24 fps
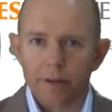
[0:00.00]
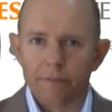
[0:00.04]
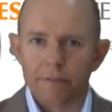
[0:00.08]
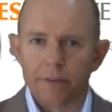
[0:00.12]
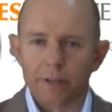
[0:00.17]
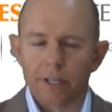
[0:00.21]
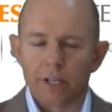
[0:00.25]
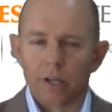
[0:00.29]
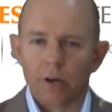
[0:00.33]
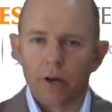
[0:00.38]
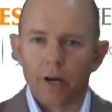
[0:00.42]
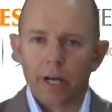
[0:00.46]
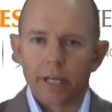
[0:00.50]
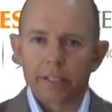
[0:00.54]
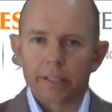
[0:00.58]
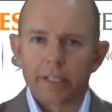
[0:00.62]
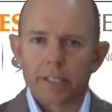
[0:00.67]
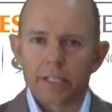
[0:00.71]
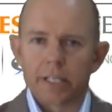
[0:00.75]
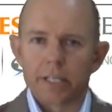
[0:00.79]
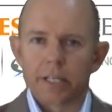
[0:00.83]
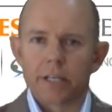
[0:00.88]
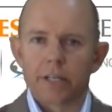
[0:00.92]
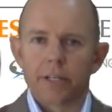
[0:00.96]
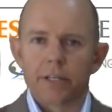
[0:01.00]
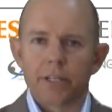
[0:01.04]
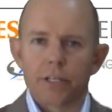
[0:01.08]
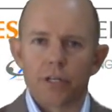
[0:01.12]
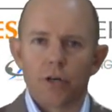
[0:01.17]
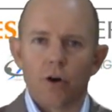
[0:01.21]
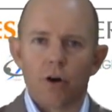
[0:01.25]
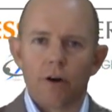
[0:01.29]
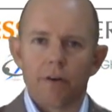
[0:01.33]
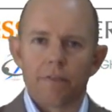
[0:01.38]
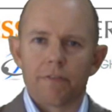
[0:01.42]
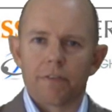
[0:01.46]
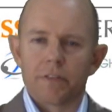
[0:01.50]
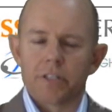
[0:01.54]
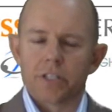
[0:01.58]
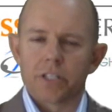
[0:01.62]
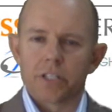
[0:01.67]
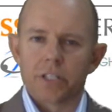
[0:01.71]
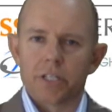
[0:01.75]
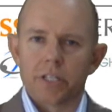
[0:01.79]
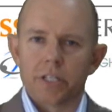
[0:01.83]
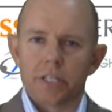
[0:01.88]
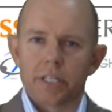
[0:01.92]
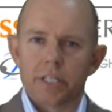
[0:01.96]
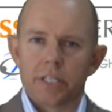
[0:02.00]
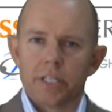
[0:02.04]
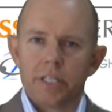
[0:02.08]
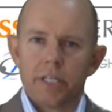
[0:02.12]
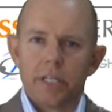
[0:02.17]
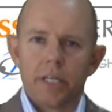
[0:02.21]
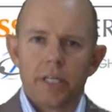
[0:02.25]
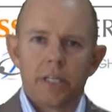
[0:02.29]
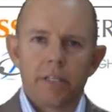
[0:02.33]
if you like, that you often see